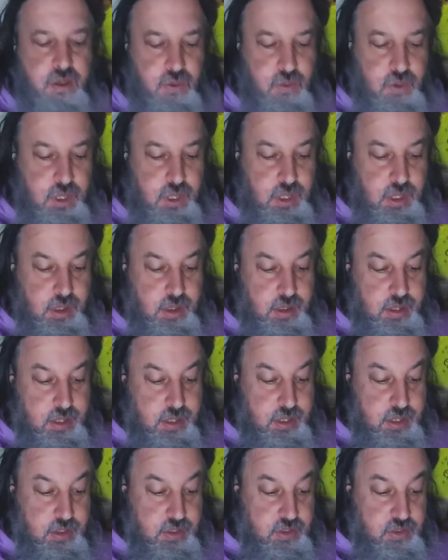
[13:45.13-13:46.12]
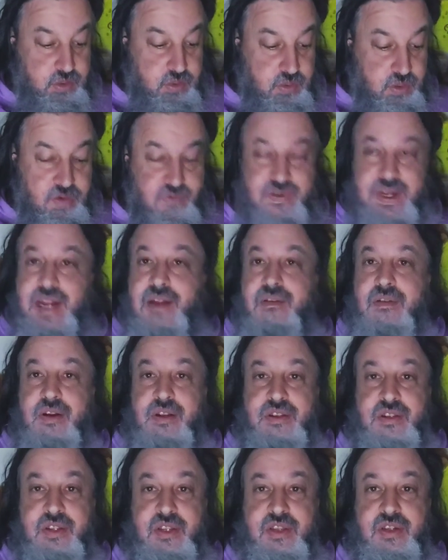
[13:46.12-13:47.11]
Well, it is 12
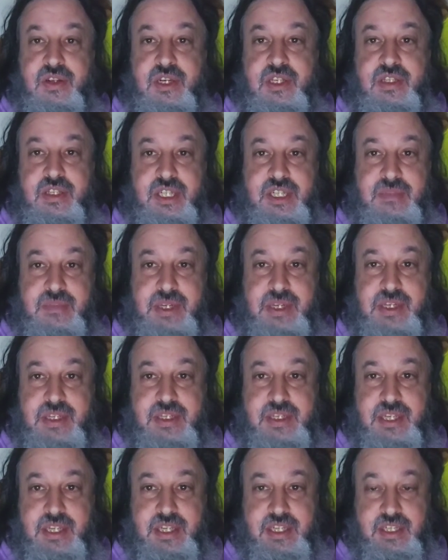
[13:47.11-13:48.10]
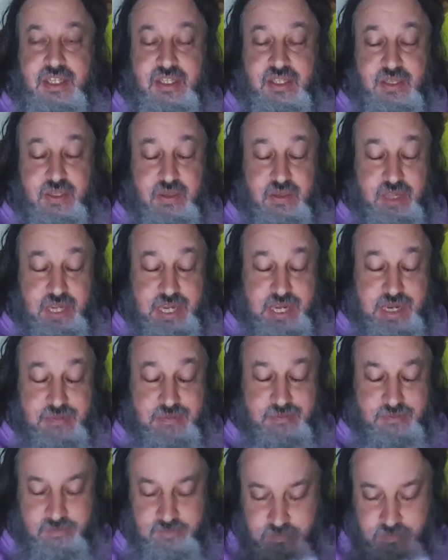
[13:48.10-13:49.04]
hours and 36 minutes into the